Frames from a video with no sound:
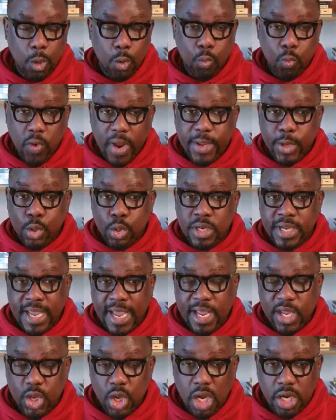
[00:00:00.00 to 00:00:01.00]
When you
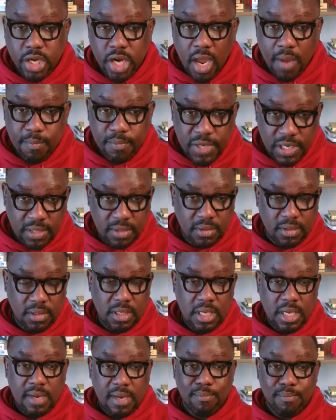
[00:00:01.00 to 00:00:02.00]
get your number,
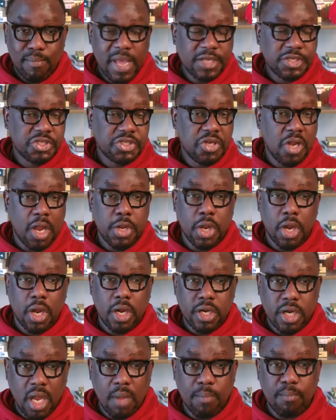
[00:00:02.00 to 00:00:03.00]
make sure your
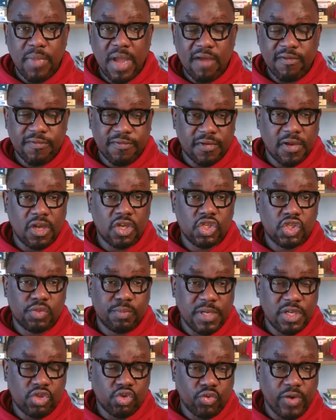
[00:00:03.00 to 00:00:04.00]
number falls
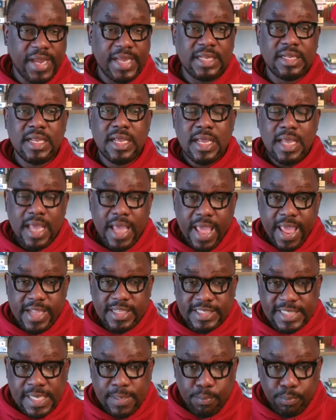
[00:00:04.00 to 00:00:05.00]
between
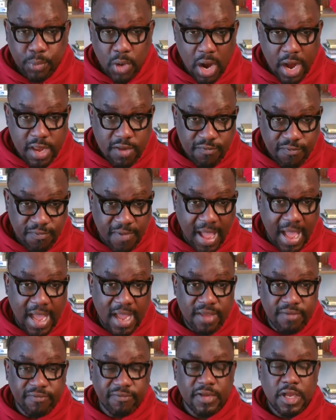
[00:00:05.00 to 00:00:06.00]

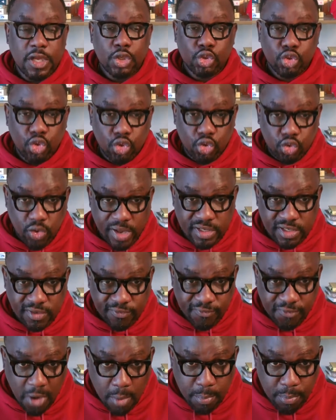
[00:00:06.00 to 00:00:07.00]
18.5 to
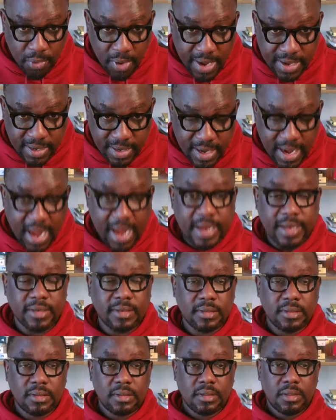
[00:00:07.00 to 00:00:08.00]
24.9.
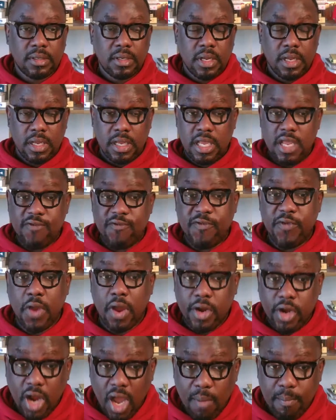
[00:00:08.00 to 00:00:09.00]
If your
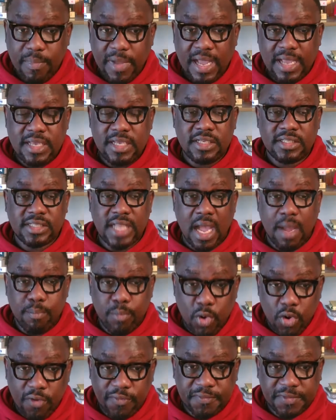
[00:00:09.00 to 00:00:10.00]
number is
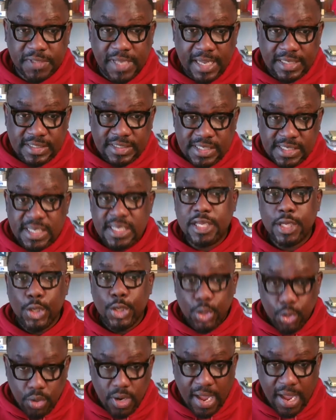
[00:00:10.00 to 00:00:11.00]
above 30,
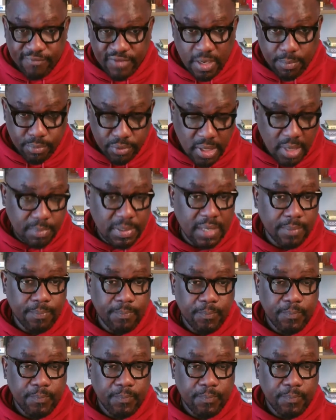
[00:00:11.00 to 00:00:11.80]
you have a problem.